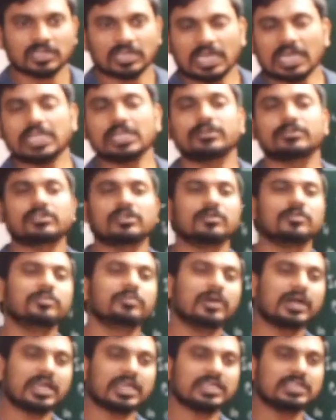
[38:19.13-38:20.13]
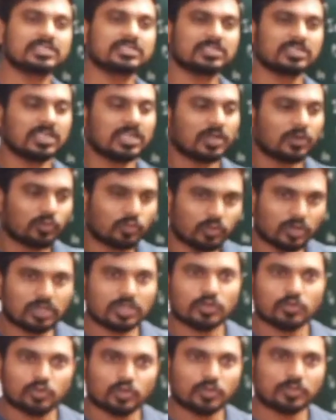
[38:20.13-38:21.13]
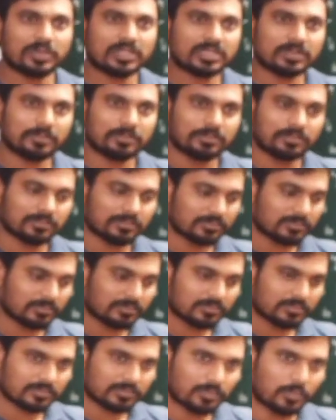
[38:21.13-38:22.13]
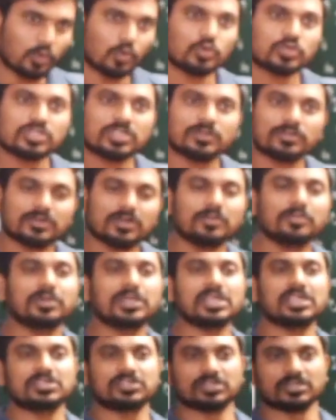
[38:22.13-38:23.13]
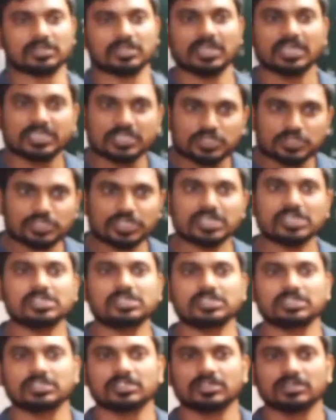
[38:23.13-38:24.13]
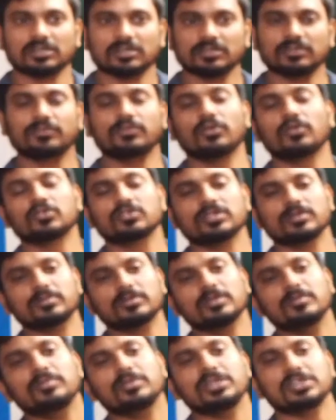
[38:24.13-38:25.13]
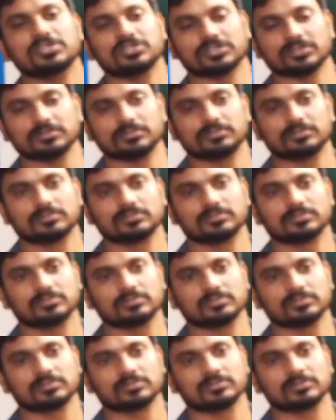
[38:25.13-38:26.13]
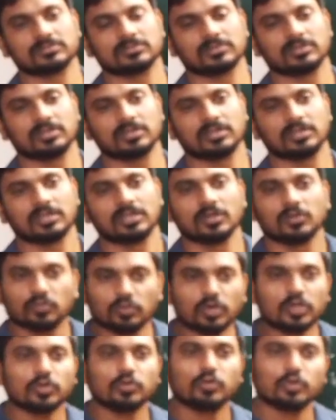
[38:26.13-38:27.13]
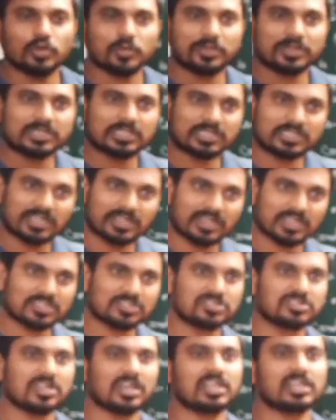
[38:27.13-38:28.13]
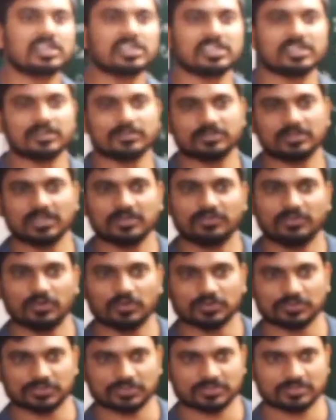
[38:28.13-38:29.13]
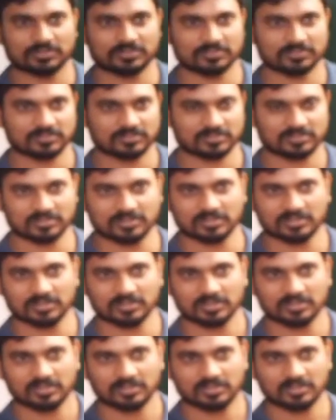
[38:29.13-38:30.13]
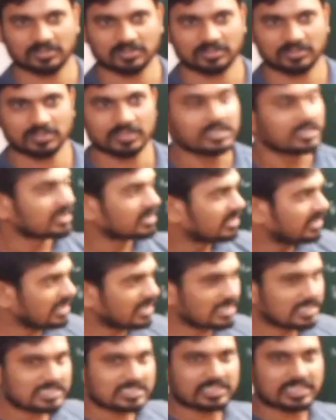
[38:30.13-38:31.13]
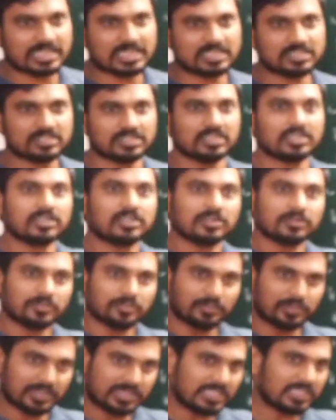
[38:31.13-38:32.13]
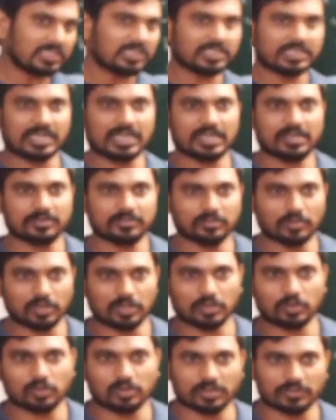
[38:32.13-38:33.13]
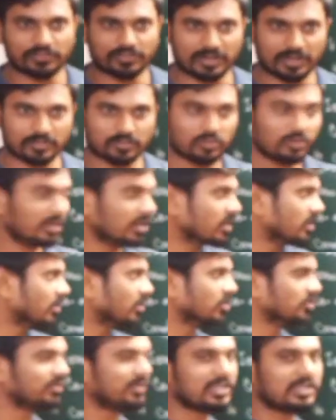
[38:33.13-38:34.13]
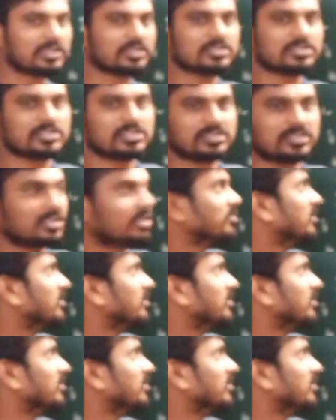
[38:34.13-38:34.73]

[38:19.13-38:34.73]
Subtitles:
and it combines, what would be the force of combination, extent the force of combination, what would be the directionality of that force. These things within the molecular framework are being considered